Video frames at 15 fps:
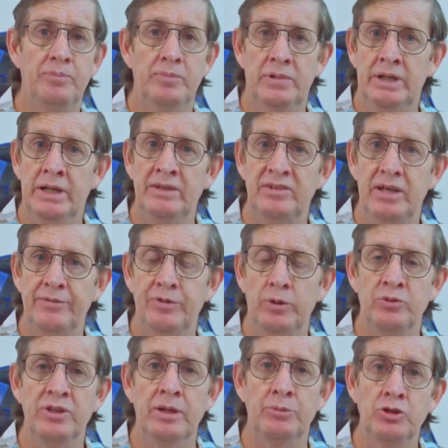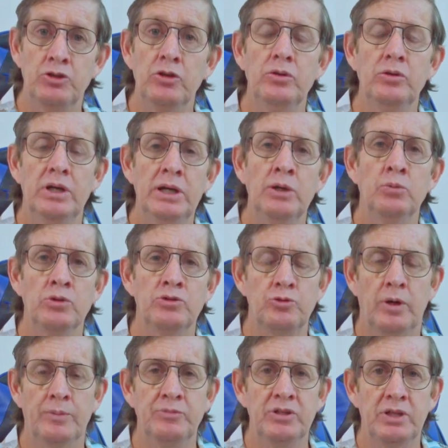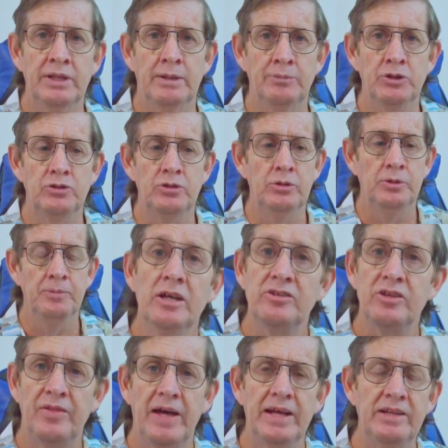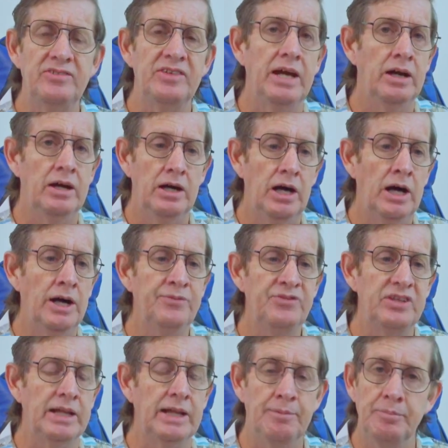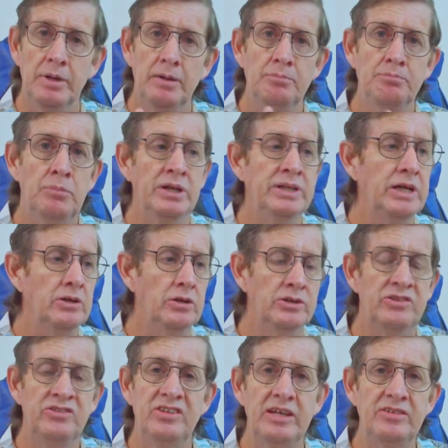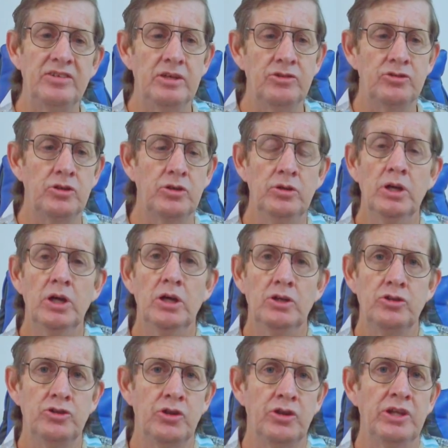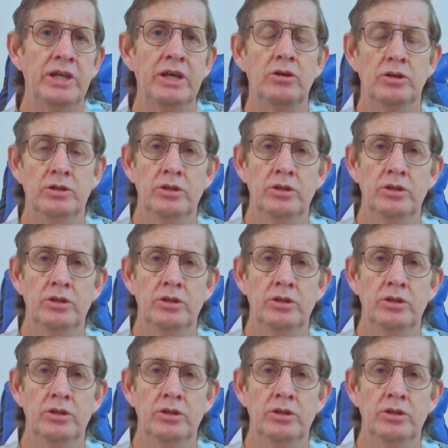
Let's say if it was number two, it will swap to number two. So that is how I've set up my Nikon Z6 II to the Nikon